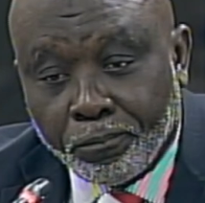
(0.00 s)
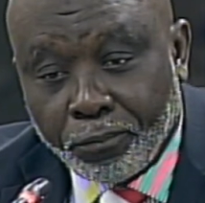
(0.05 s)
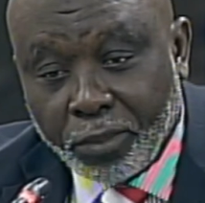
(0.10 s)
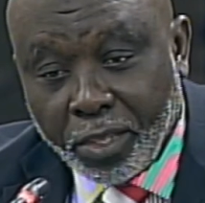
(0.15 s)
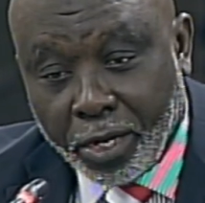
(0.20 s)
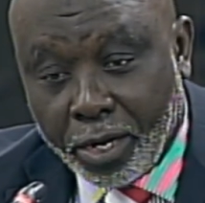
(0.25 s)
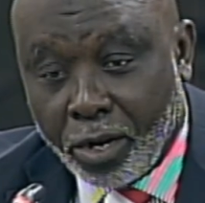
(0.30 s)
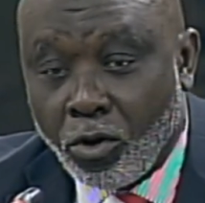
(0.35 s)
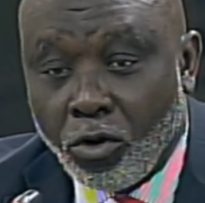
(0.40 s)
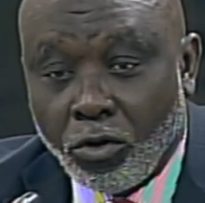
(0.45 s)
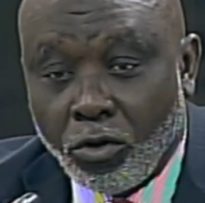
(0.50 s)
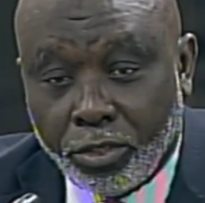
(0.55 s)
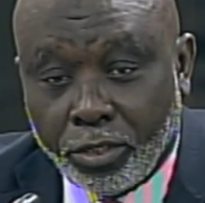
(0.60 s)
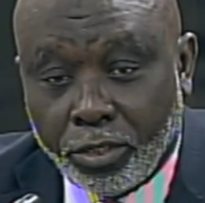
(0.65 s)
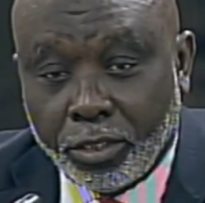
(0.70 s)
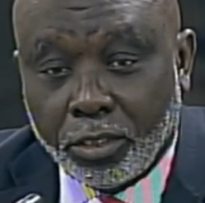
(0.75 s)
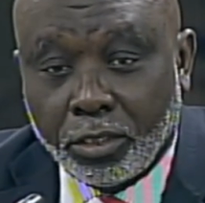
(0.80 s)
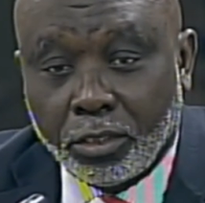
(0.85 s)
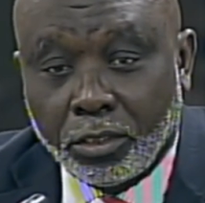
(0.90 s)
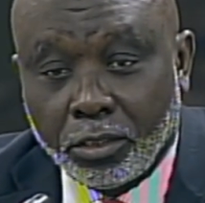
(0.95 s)
There are
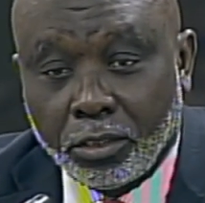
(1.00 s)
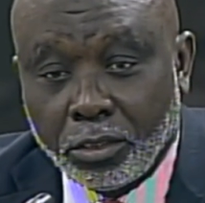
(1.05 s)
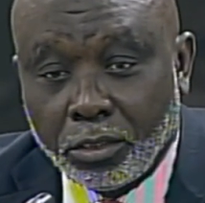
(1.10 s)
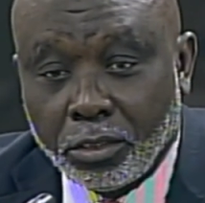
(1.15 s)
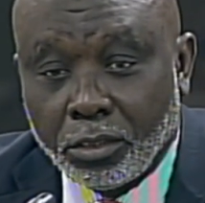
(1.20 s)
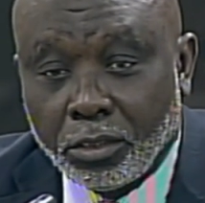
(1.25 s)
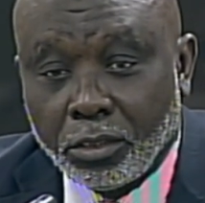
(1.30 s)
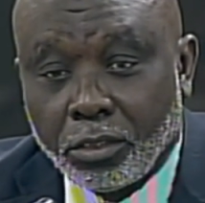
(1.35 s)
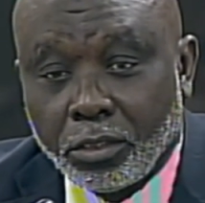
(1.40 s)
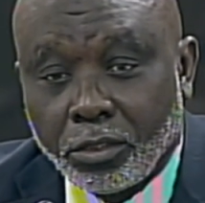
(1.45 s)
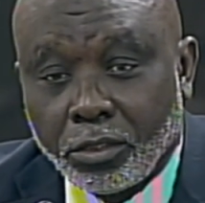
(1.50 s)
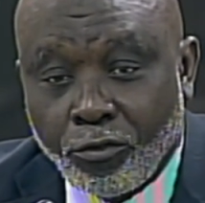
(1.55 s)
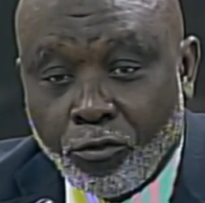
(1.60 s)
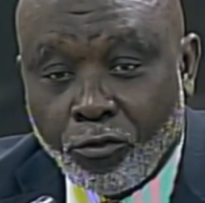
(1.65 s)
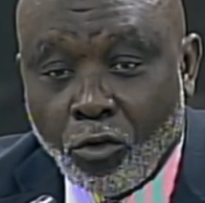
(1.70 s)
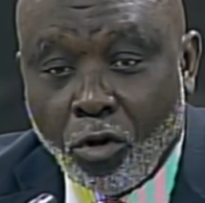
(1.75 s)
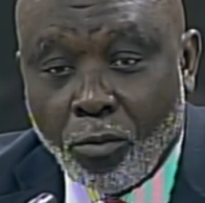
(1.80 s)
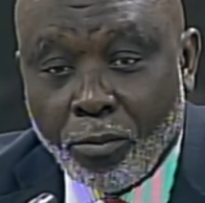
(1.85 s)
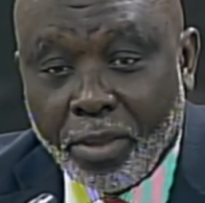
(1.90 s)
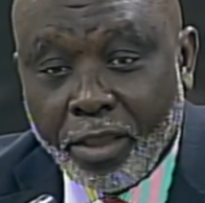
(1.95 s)
other
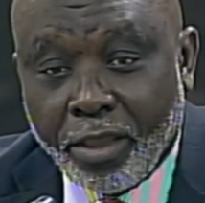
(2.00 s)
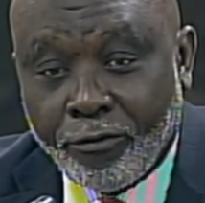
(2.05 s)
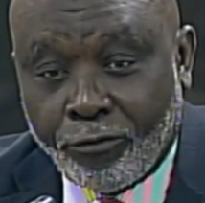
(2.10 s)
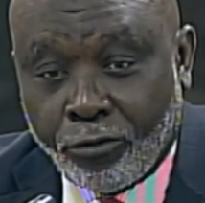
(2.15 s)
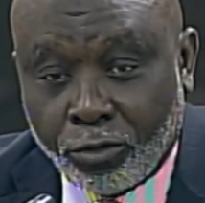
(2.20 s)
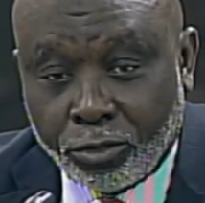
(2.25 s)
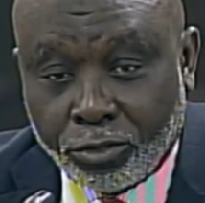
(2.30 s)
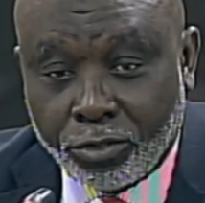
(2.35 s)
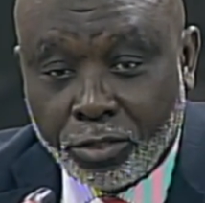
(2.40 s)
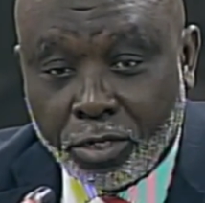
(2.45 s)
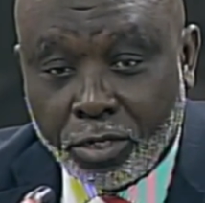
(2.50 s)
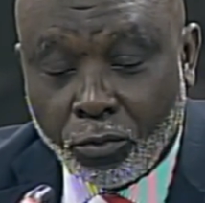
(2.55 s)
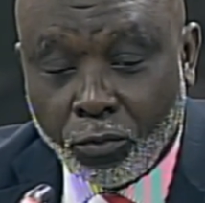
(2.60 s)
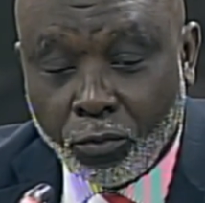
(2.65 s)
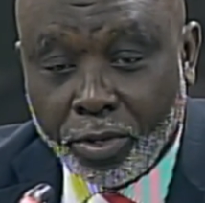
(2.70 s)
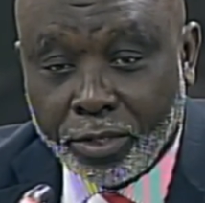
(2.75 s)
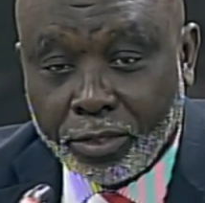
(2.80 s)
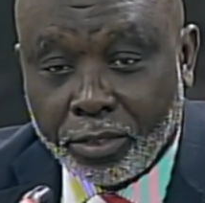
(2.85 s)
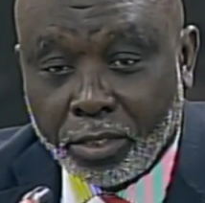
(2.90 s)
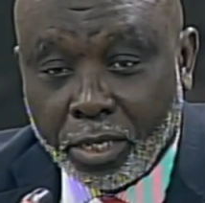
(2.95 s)
reform efforts that
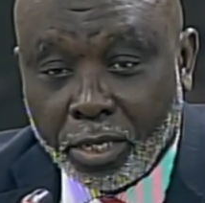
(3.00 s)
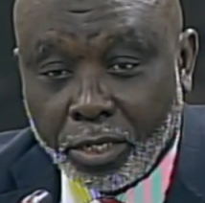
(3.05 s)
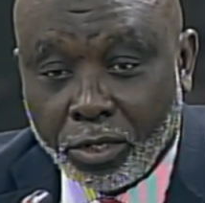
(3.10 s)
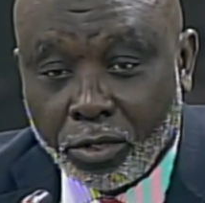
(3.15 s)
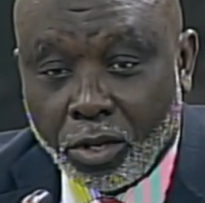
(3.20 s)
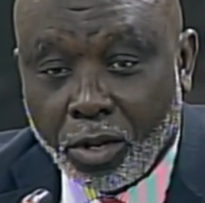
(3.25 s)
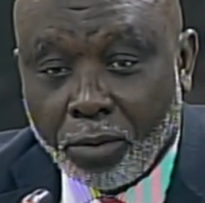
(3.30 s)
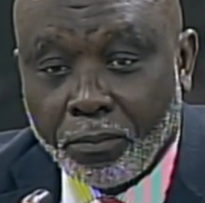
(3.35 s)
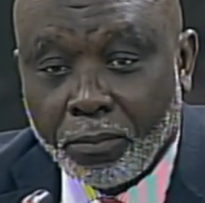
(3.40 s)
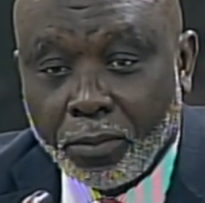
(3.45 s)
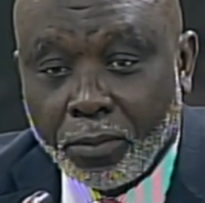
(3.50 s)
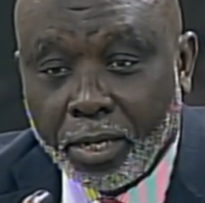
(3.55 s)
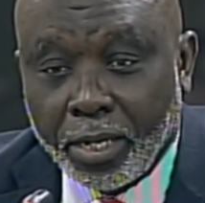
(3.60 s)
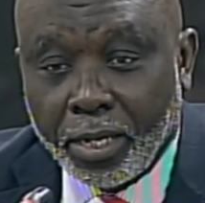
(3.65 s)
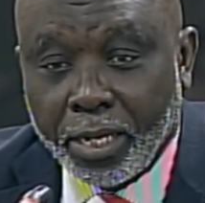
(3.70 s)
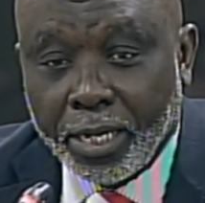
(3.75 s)
we're taking up,